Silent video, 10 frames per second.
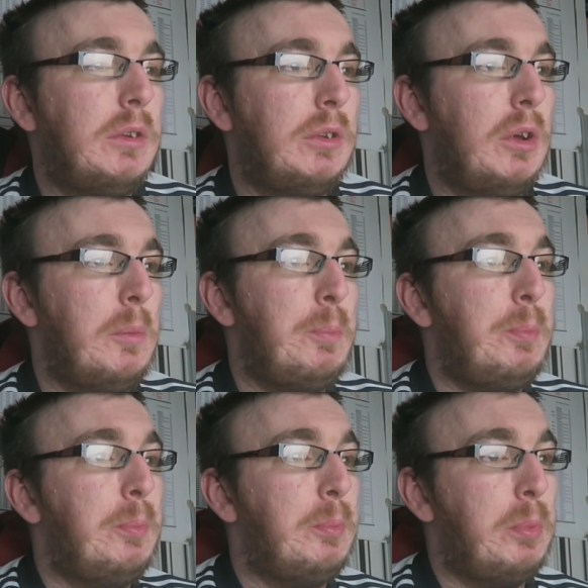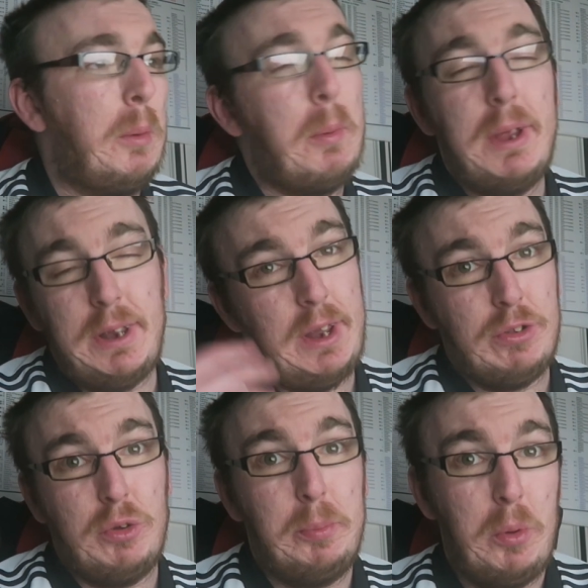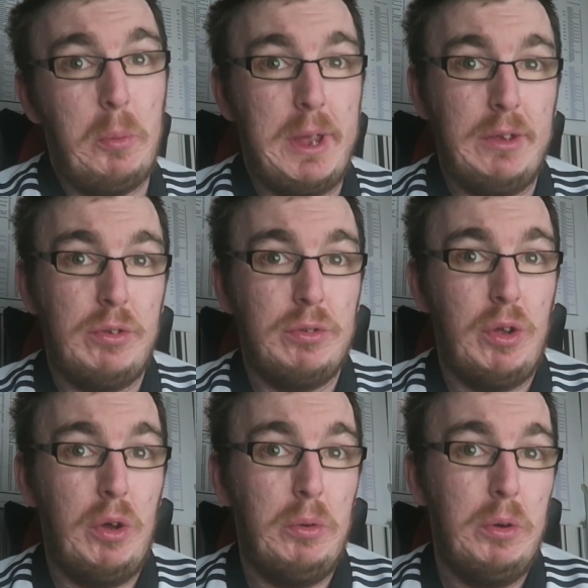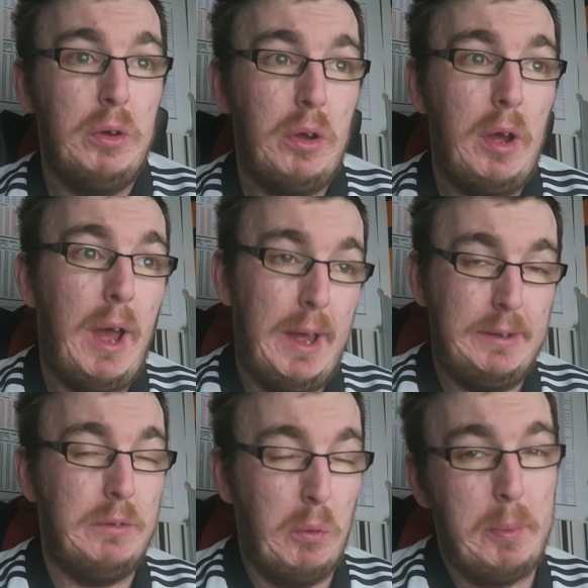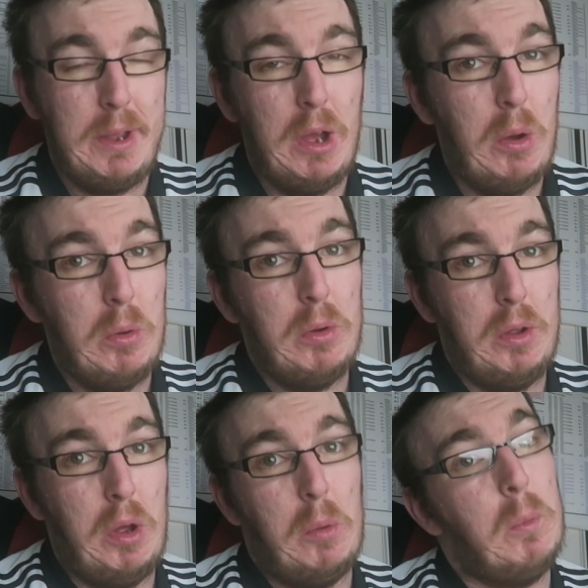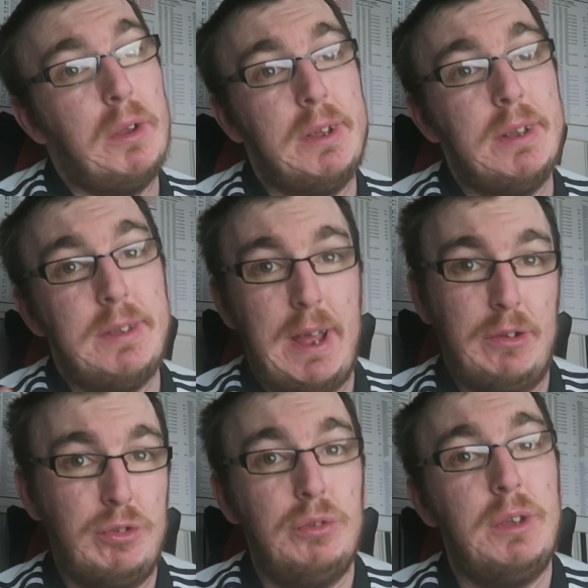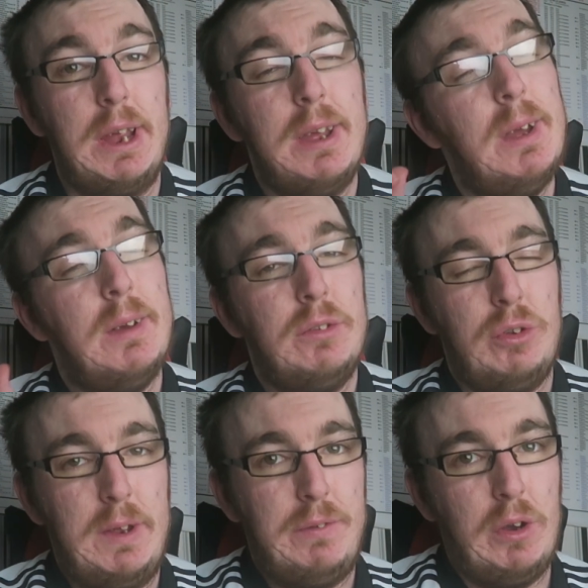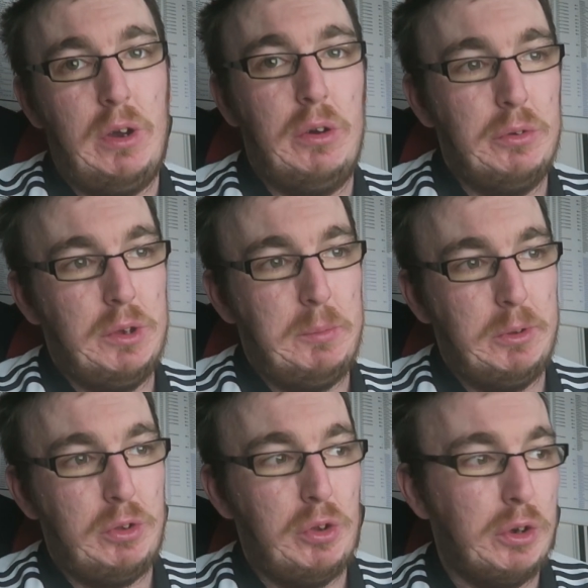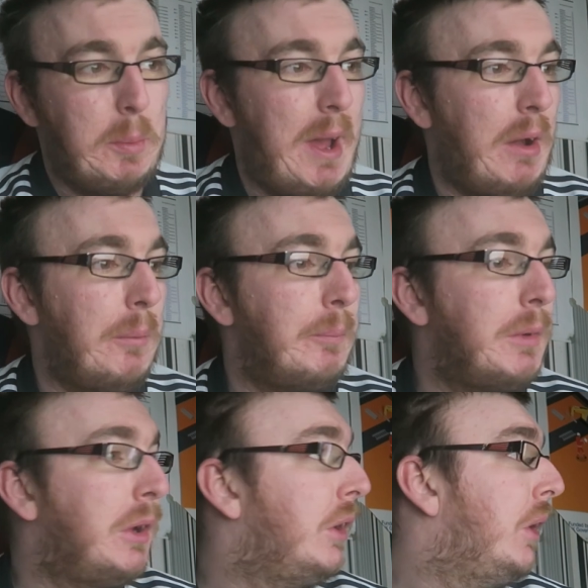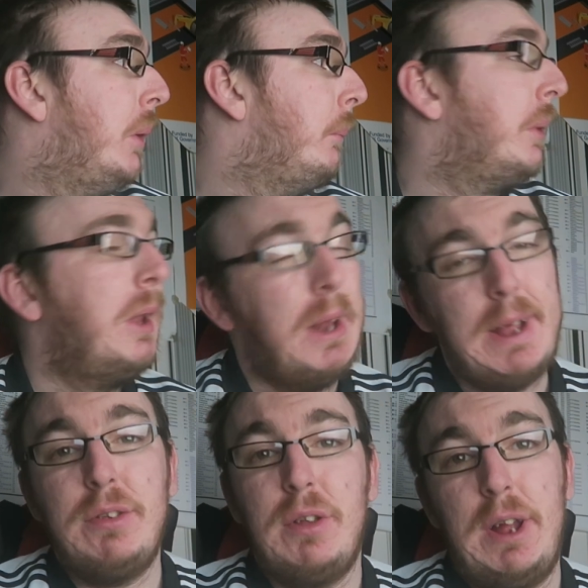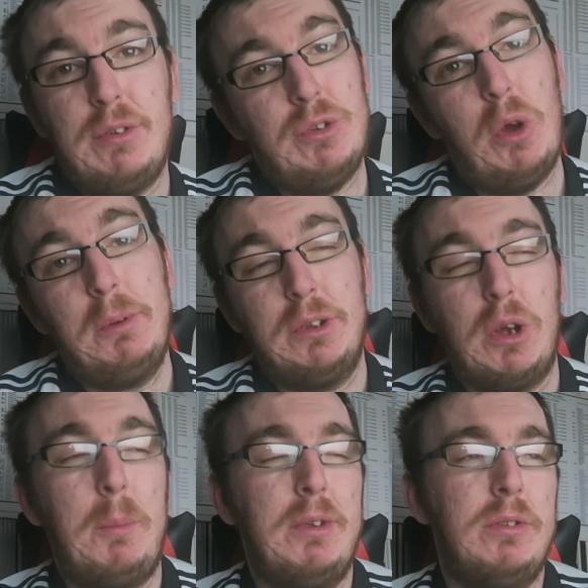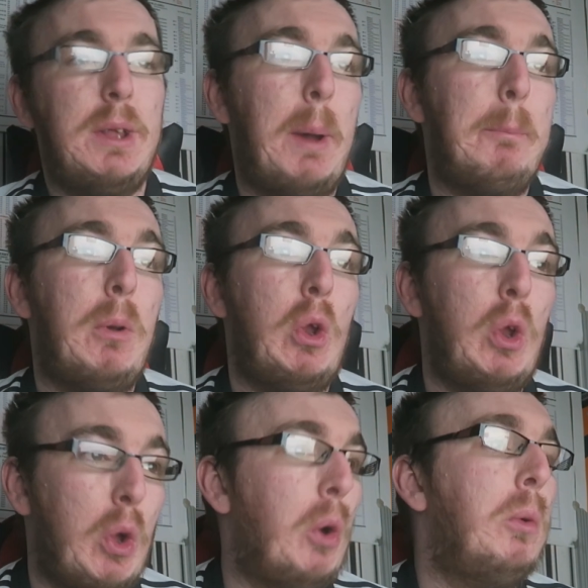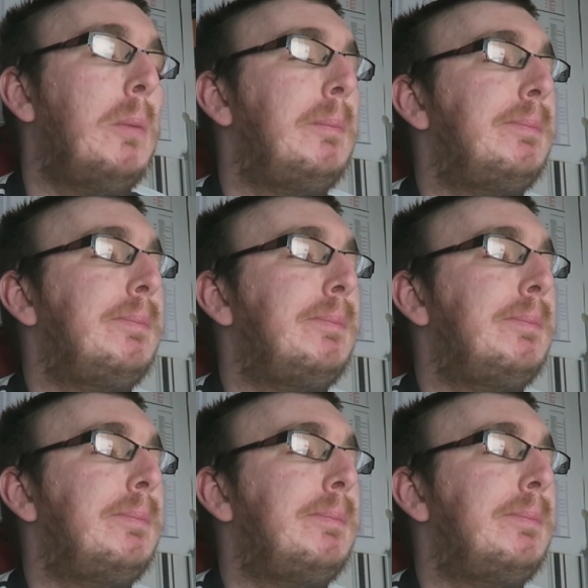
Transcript: So, probably in the next couple of weeks or so, there will be one Tech Sunday. So if you've got all you want me to talk about, please let us know in the comments down below.